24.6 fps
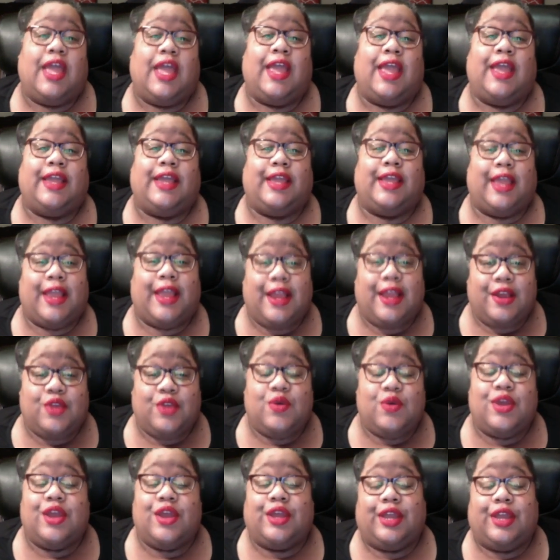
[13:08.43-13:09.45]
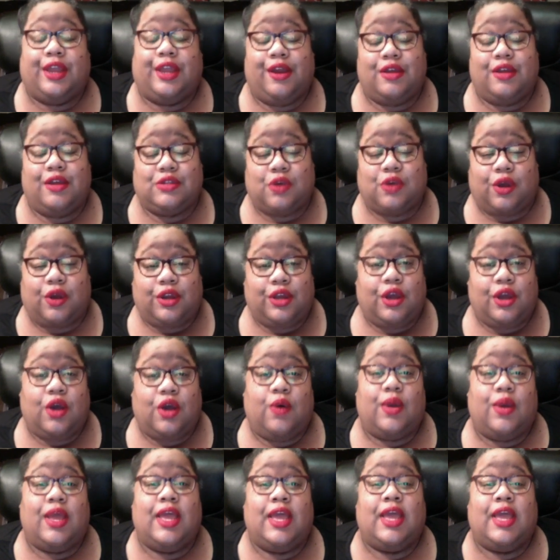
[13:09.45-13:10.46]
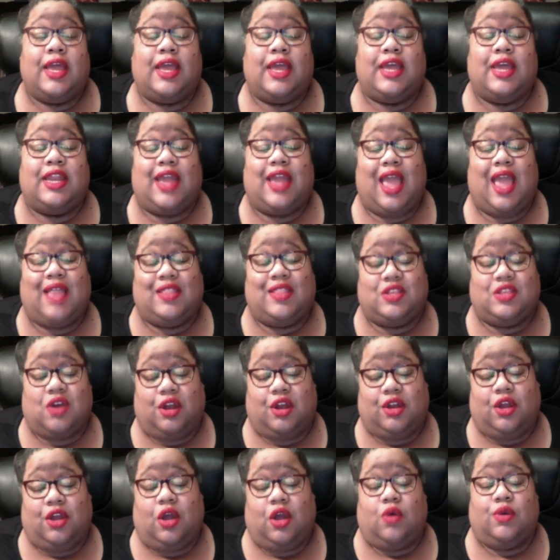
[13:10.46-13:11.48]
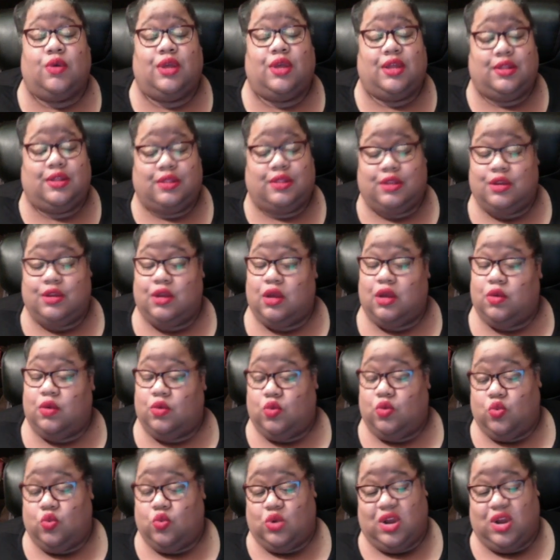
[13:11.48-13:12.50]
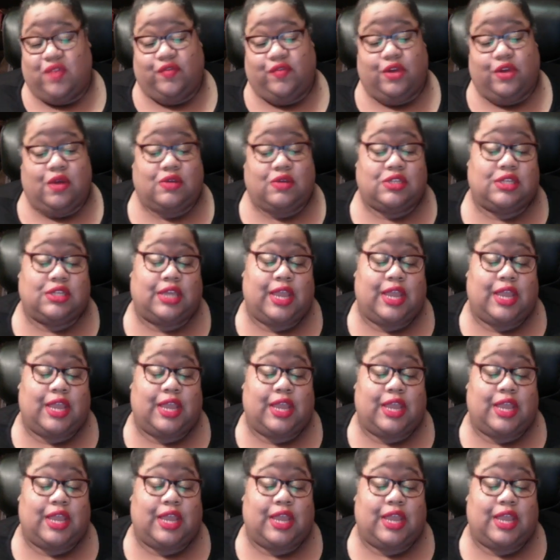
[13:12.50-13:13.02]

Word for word: And Karen, you hear Karen's audio and Ashley's audio and, you know, whatever else.